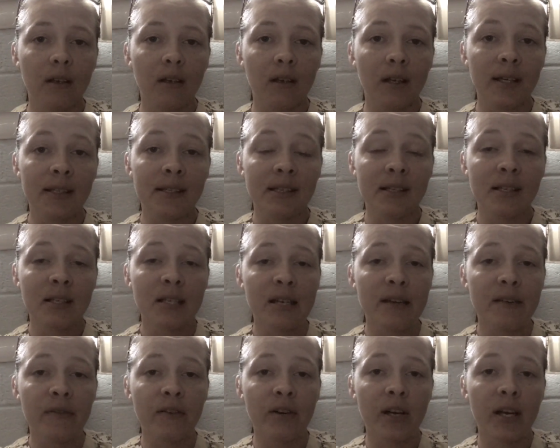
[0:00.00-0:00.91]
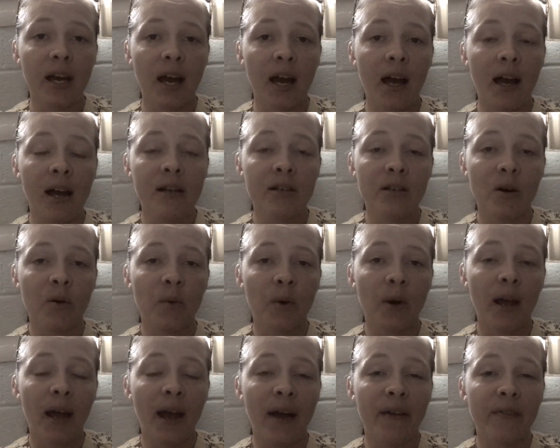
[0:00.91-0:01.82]
get to delivery, I don't
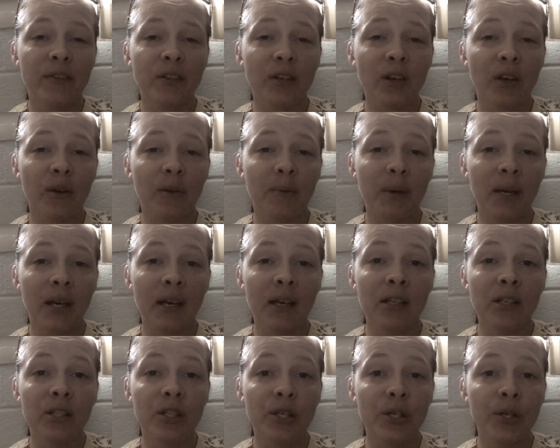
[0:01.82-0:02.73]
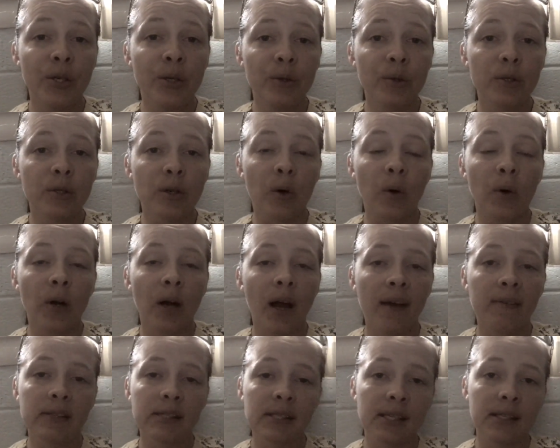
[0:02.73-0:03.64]
want to have to be induced or
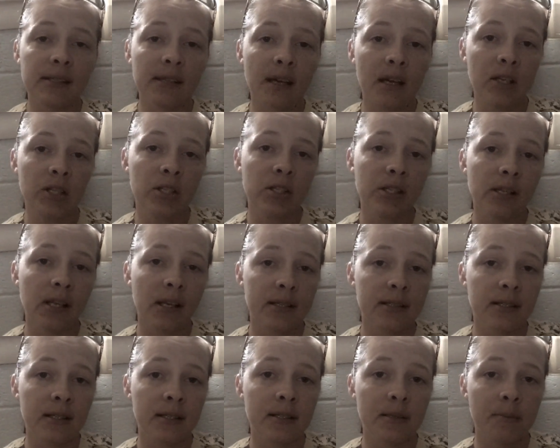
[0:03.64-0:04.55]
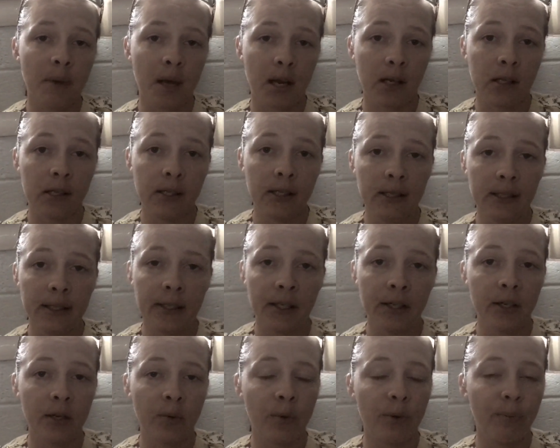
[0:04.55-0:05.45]
have a C-section unless it's medically
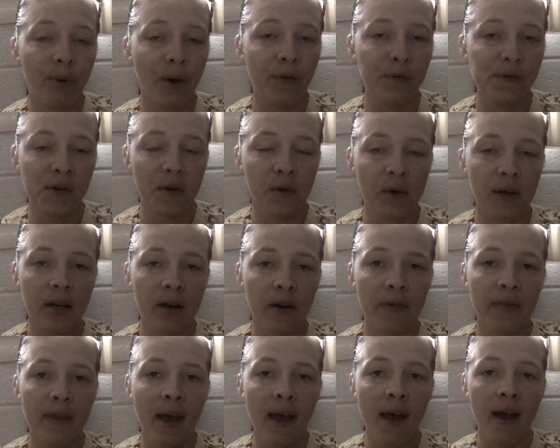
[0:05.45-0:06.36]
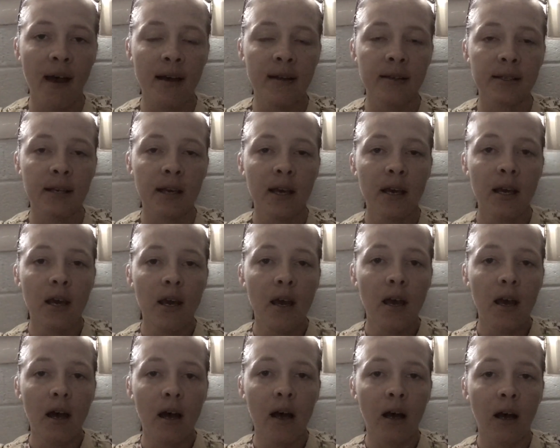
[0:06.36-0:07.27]
cleared, and we both agreed on that.
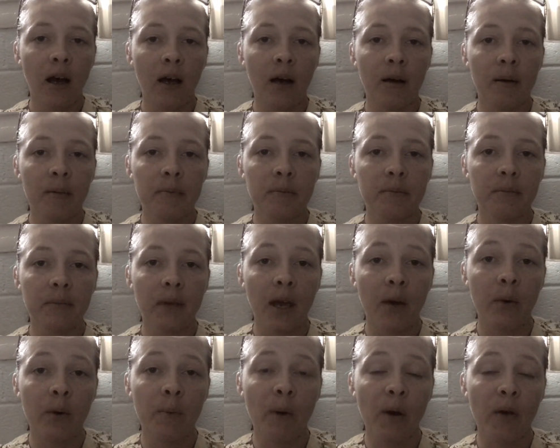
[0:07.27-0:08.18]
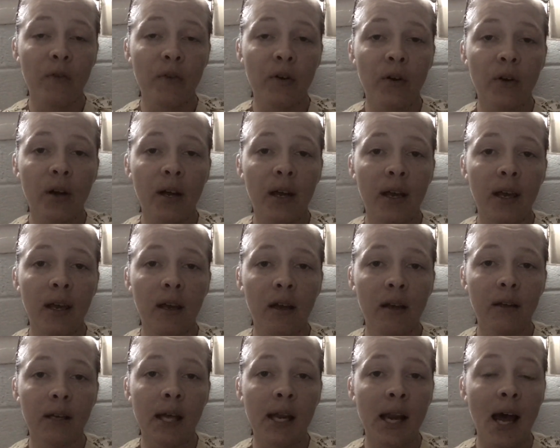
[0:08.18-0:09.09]
And we both agree,
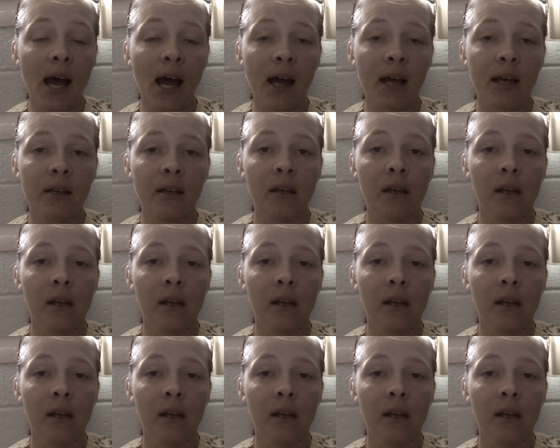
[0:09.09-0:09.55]
and I